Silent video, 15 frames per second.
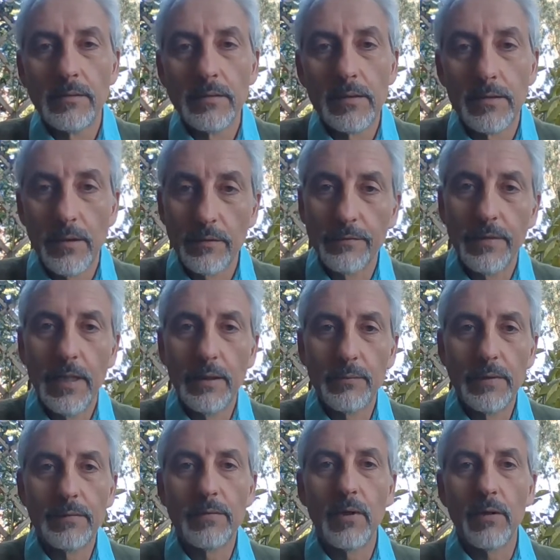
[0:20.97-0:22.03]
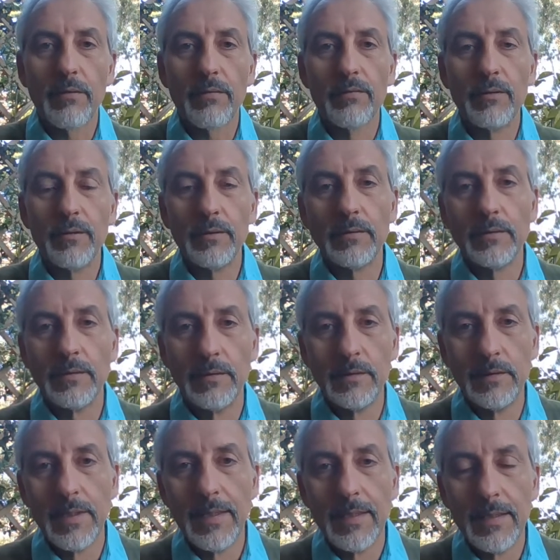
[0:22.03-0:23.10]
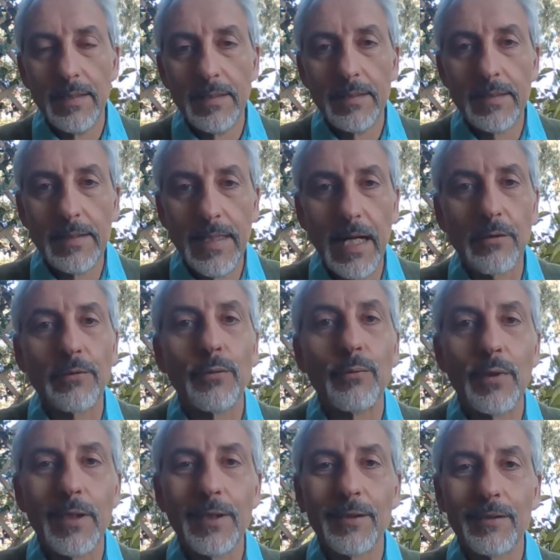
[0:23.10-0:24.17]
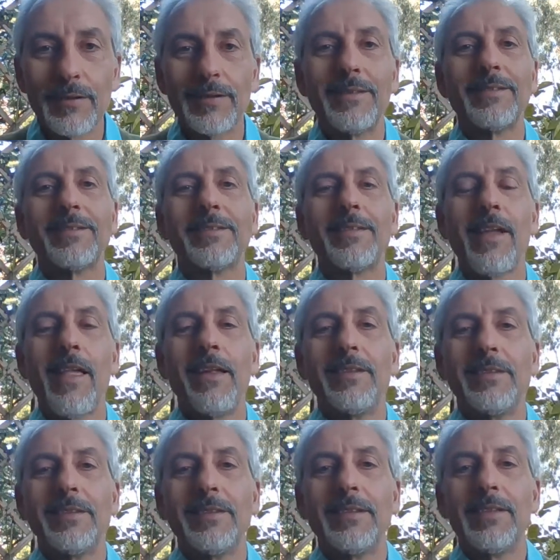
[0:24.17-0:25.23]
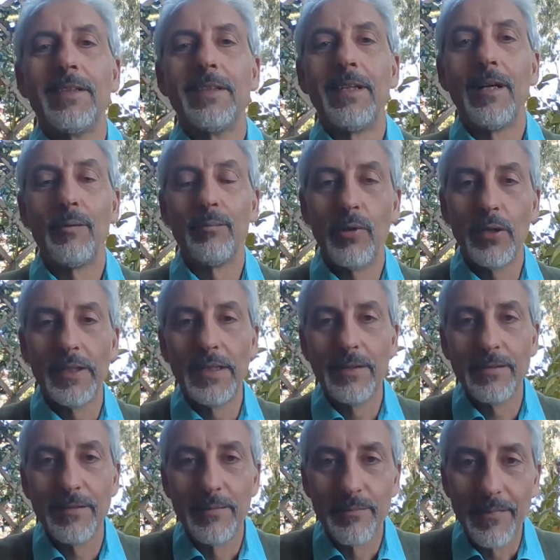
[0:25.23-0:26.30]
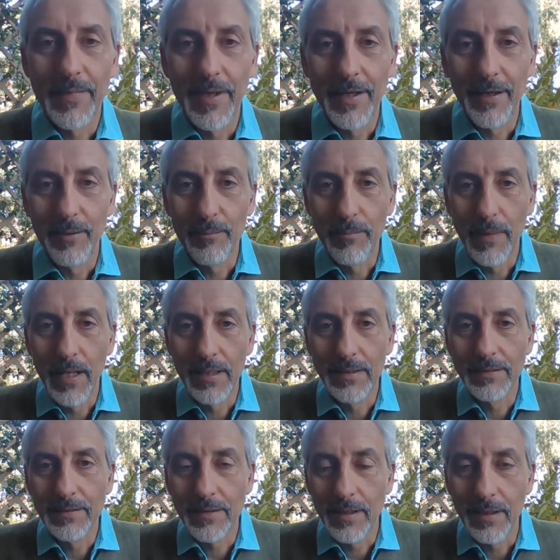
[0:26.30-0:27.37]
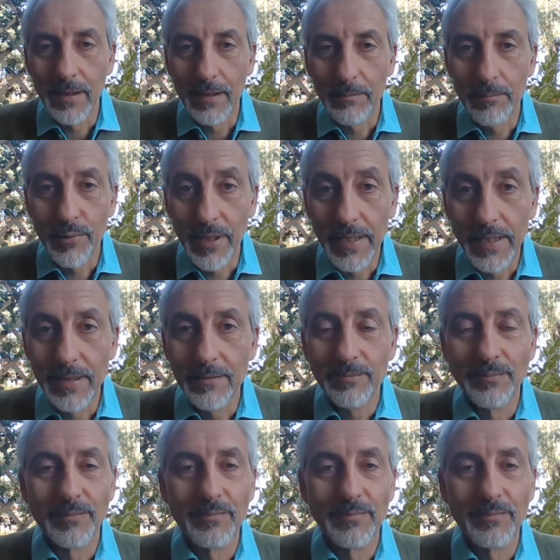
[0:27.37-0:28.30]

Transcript: So far we've got through the outer world, our bodies, our mind, our brain,